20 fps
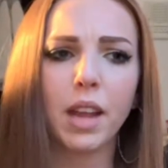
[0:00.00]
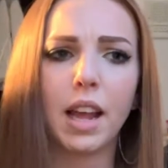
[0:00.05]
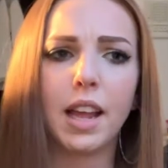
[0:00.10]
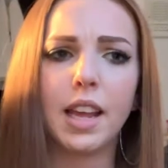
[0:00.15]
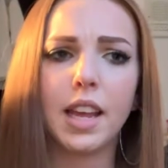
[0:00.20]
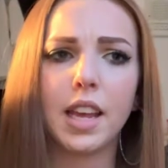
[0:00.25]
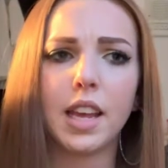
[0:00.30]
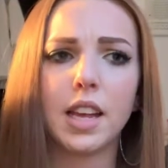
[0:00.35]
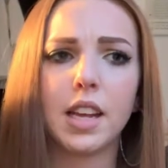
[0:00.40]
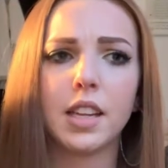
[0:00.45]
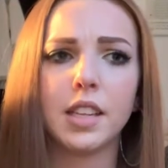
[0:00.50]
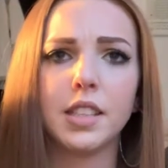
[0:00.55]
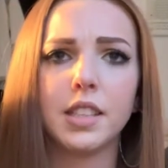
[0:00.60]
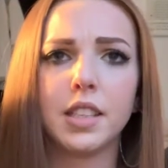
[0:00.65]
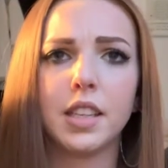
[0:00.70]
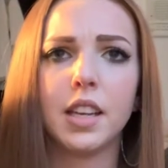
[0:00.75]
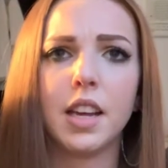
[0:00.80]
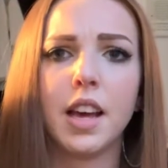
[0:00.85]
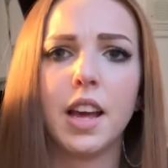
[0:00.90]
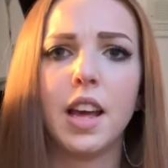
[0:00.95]

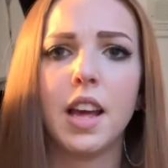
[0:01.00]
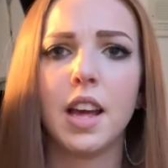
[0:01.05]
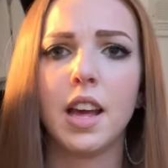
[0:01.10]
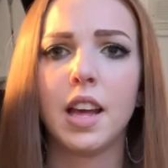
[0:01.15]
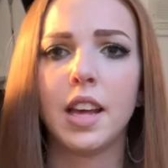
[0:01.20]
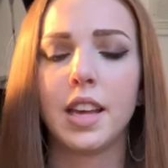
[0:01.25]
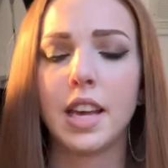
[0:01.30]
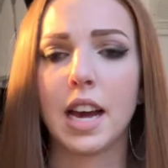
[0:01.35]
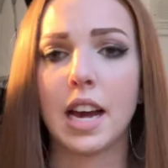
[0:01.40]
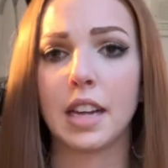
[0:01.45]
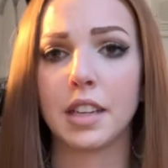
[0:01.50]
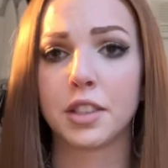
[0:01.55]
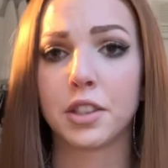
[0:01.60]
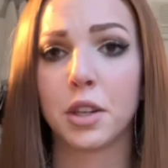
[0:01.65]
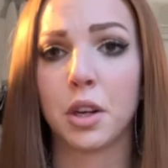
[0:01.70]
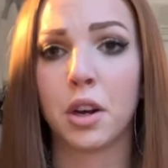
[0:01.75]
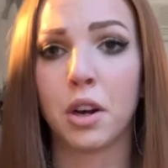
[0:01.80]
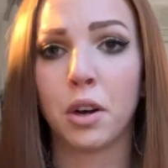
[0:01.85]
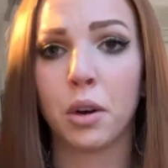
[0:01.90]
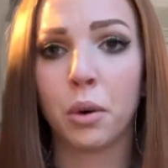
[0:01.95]
And yeah,
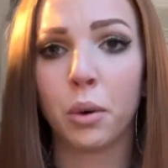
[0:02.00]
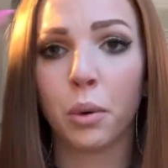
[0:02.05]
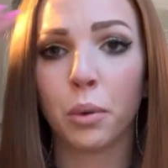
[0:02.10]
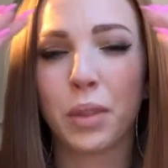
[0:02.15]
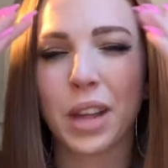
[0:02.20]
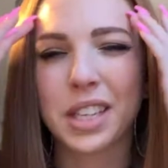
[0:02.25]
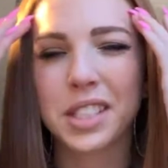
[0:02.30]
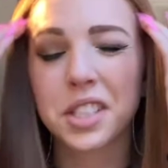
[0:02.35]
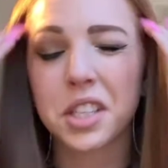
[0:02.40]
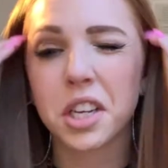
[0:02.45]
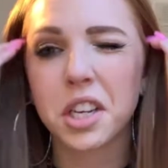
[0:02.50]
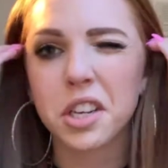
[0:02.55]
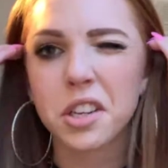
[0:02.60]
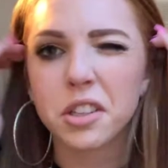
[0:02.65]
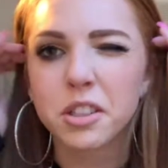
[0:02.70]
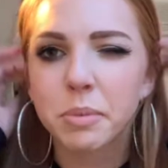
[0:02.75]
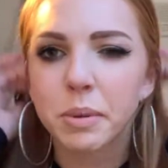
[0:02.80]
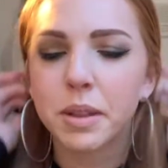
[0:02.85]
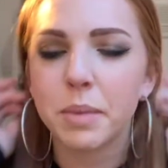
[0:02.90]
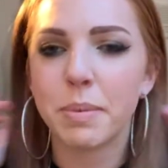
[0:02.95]
so that's the good
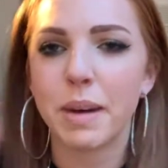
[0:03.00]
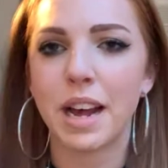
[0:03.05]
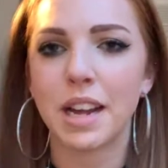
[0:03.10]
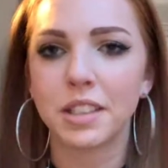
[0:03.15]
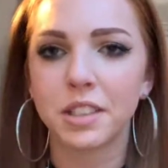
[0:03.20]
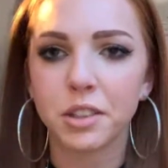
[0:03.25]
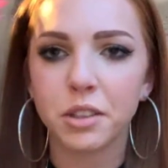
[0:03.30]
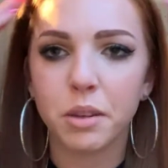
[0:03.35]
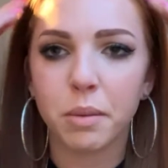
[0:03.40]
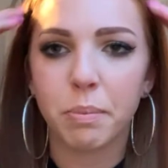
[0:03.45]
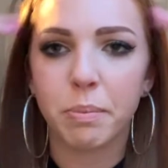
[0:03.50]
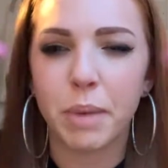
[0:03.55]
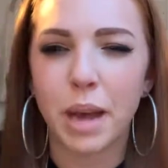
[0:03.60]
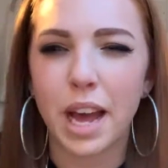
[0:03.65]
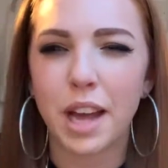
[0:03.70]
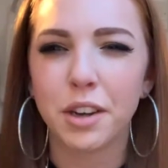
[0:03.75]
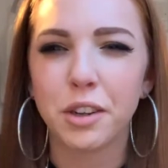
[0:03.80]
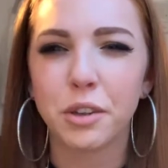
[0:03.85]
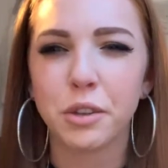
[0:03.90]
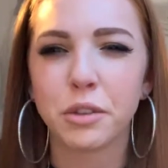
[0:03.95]
news, but the bad,
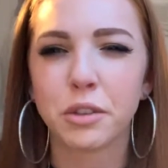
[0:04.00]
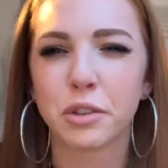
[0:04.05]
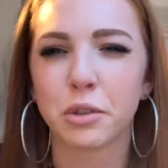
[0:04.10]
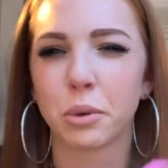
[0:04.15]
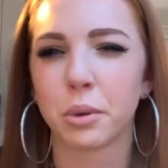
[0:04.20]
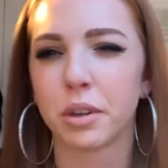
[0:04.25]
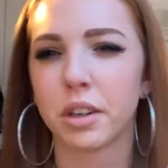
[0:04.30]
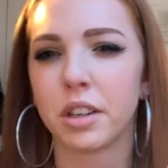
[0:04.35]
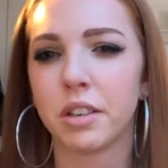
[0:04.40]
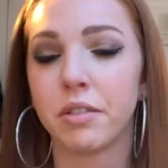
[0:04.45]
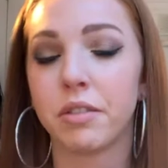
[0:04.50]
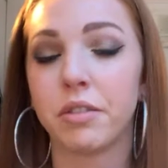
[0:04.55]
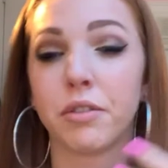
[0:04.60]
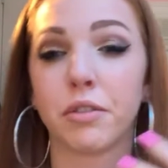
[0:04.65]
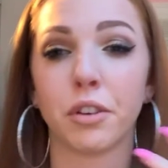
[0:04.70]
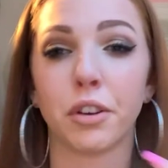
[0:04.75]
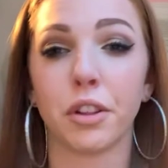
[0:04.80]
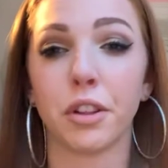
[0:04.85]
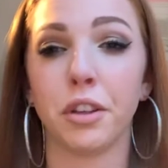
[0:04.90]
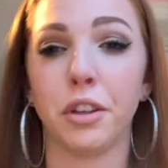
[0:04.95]
bad news sort of
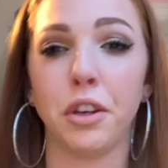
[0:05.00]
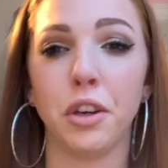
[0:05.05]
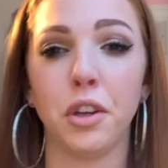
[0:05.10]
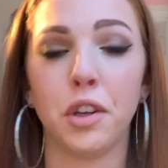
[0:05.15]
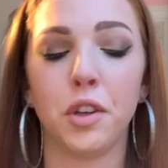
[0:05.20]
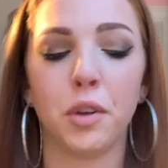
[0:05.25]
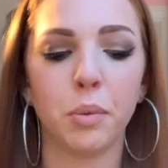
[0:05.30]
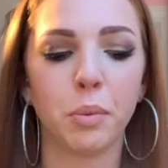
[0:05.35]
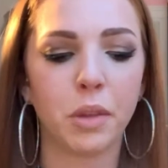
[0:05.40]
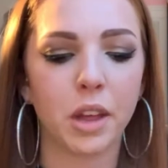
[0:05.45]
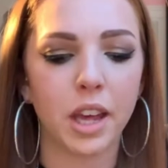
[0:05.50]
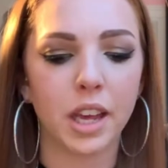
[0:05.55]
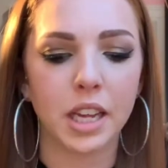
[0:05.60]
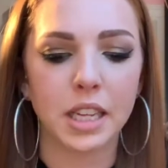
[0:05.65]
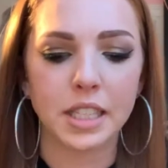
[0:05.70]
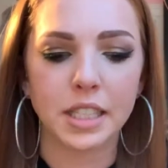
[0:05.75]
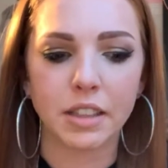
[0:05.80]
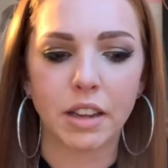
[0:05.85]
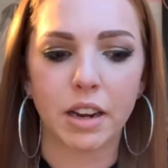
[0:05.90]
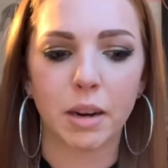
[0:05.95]
for the YouTube thing
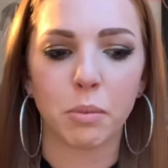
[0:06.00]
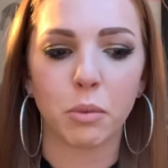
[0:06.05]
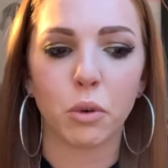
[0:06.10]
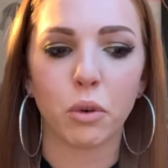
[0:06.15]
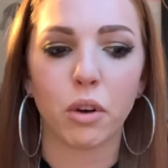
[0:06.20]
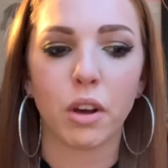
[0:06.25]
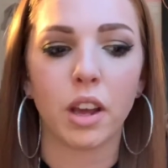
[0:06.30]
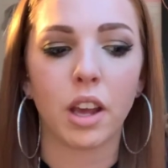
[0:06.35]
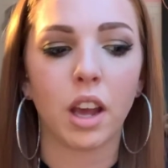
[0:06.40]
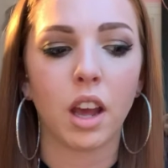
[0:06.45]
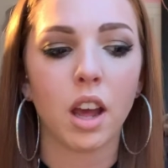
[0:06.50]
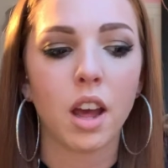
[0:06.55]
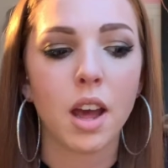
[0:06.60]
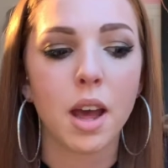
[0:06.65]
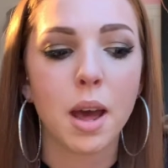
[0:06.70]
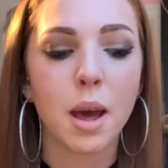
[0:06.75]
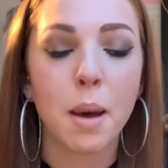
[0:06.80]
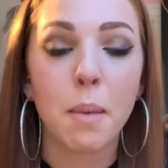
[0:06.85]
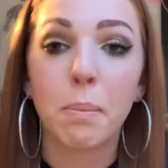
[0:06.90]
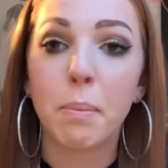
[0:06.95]
is that I'm going
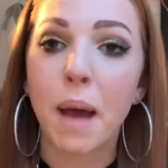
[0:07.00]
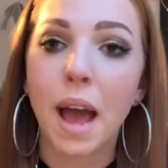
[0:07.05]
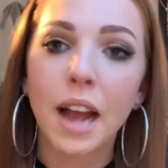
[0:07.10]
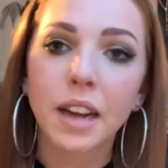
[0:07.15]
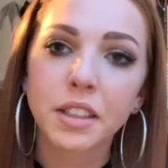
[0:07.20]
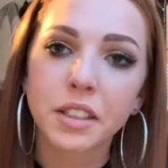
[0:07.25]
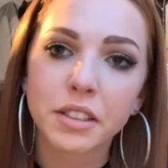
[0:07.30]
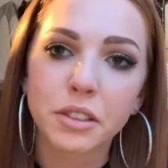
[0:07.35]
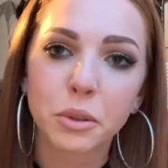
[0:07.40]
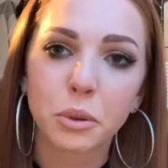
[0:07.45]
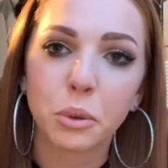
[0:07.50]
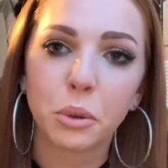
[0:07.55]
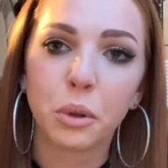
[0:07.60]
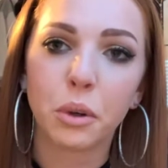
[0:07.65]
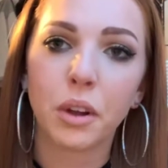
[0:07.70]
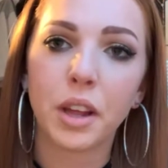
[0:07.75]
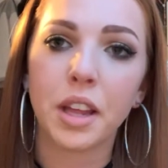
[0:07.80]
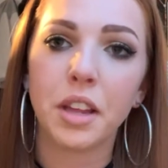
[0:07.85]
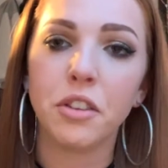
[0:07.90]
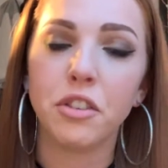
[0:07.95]
back to school
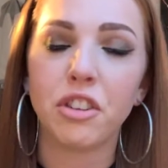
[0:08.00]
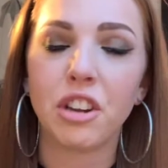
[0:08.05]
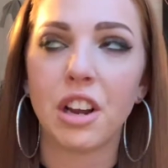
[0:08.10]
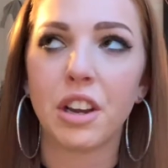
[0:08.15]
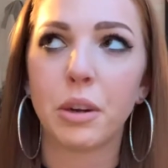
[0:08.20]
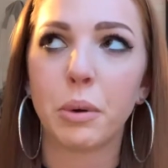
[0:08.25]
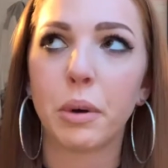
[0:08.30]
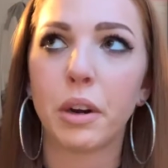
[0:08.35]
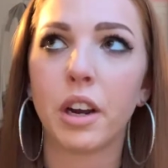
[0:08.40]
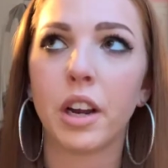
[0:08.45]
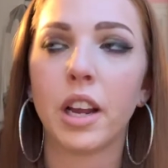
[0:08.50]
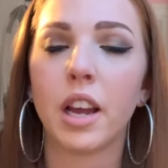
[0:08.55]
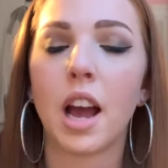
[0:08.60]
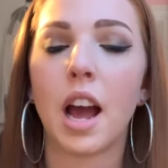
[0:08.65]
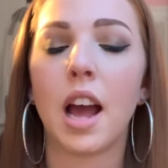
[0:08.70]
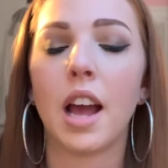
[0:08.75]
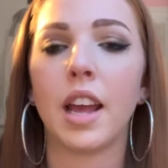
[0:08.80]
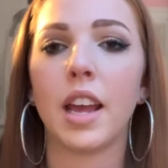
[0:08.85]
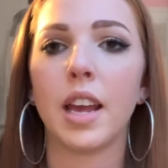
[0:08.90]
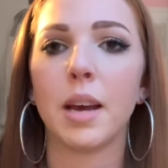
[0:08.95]
in January.
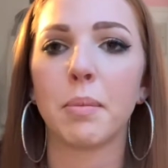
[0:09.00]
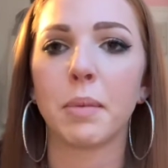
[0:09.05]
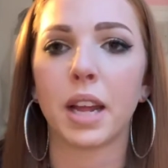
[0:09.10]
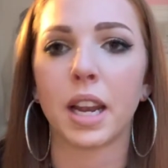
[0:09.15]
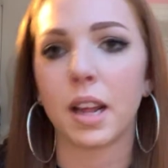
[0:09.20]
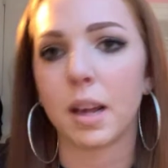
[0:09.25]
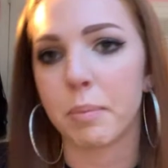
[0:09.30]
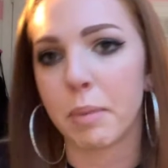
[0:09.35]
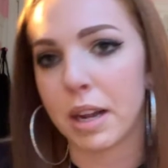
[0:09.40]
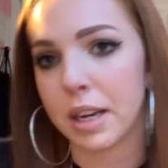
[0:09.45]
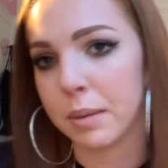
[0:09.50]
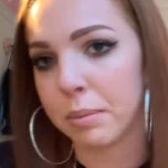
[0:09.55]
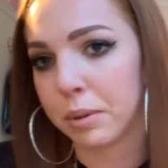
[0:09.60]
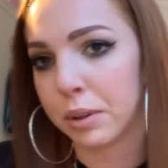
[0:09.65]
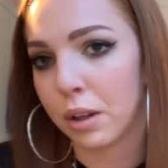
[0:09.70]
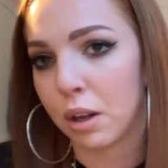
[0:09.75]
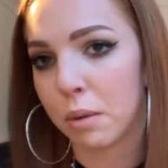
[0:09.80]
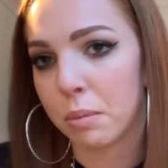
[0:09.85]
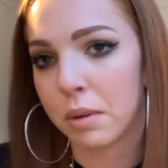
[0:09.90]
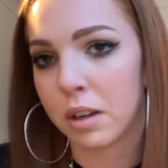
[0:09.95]
I am getting my
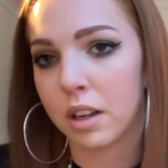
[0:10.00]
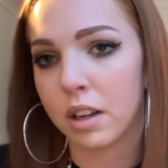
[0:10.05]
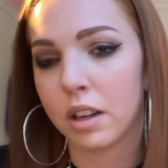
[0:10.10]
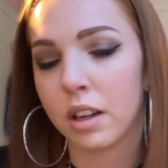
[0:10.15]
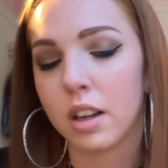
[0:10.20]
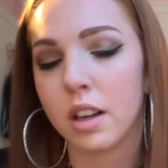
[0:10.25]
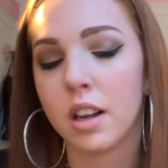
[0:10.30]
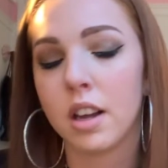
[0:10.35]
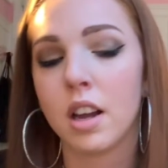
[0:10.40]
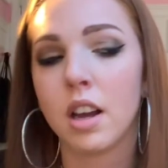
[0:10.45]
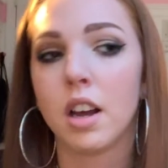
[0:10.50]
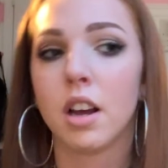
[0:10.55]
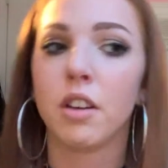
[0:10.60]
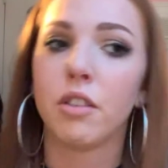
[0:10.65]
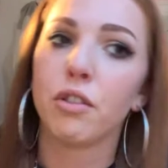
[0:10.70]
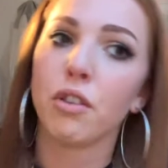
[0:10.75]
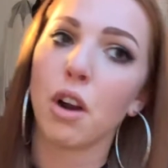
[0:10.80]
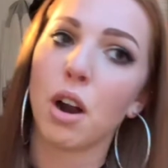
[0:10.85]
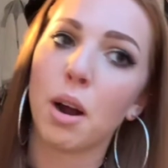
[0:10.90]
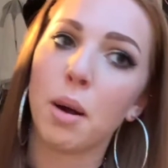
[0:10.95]
diploma
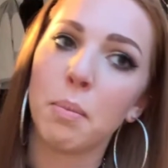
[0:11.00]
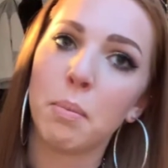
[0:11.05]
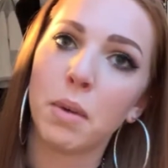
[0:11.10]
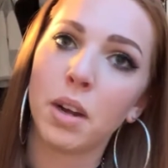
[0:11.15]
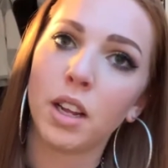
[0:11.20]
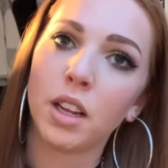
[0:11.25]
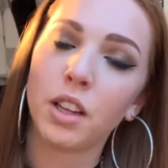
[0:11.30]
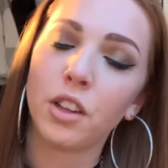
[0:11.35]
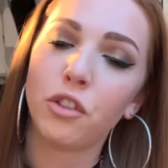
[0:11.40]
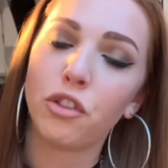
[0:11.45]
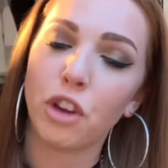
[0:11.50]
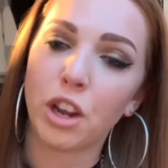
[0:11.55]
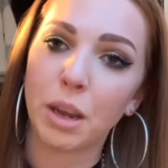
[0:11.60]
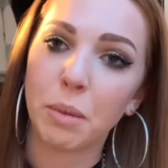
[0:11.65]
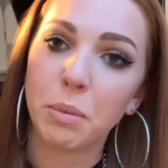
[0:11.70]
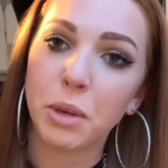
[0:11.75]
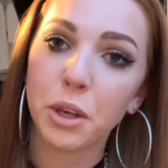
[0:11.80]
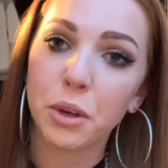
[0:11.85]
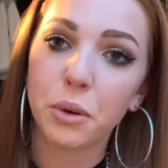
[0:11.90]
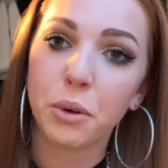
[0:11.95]
from
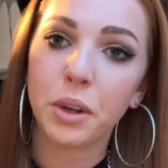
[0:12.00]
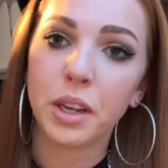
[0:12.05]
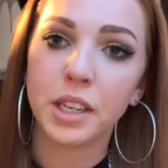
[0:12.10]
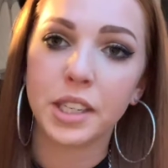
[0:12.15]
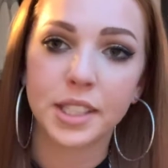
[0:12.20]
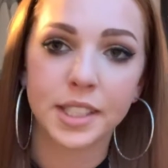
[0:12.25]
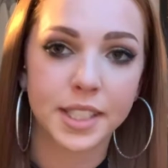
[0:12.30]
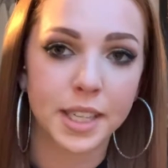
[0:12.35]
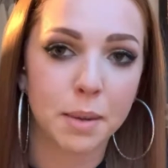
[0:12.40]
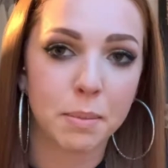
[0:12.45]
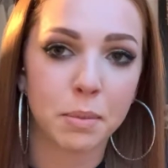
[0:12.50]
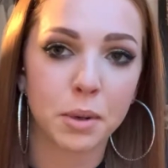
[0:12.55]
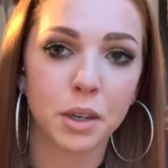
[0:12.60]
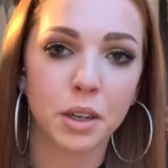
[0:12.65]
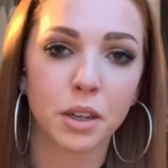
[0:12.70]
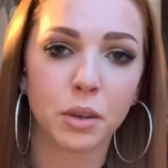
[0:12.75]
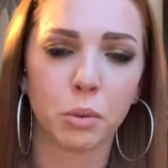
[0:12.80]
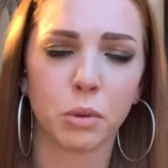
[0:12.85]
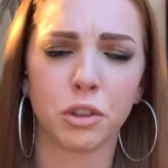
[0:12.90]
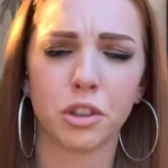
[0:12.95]
JMU in
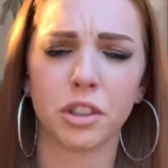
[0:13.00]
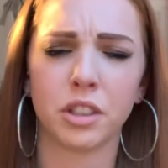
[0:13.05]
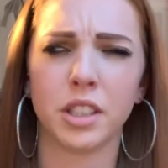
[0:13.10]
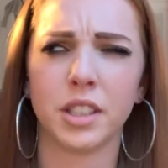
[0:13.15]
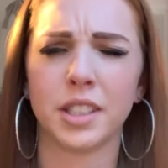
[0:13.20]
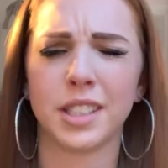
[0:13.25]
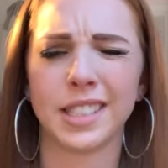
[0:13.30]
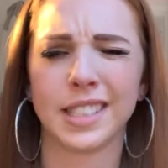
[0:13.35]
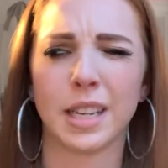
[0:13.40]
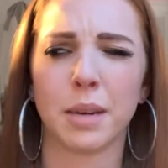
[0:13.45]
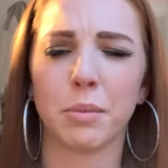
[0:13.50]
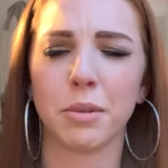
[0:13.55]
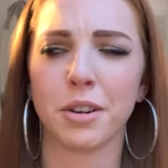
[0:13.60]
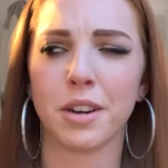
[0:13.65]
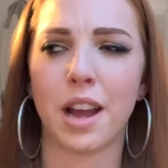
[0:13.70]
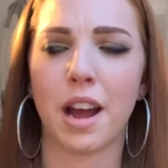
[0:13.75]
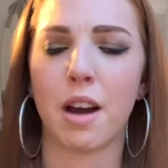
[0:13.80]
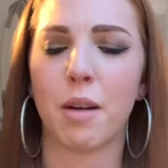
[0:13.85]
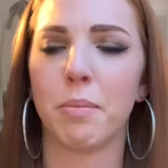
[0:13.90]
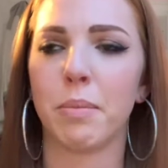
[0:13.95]
December, which is December
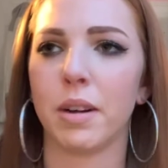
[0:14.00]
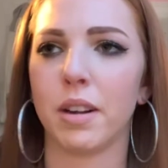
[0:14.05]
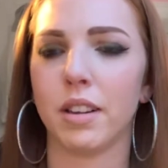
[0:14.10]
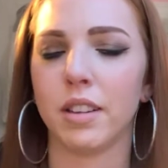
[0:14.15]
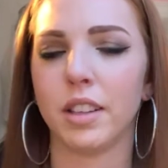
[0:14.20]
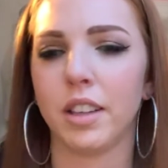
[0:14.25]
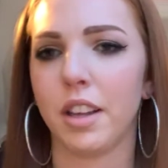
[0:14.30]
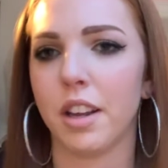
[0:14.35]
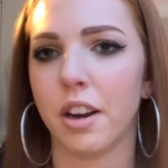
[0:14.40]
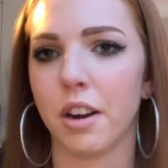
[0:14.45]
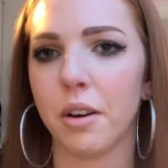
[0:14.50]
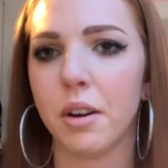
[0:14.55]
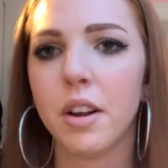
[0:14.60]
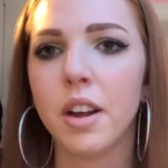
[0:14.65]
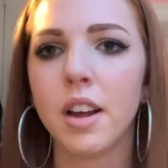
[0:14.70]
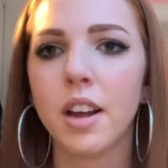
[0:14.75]
now, but you know,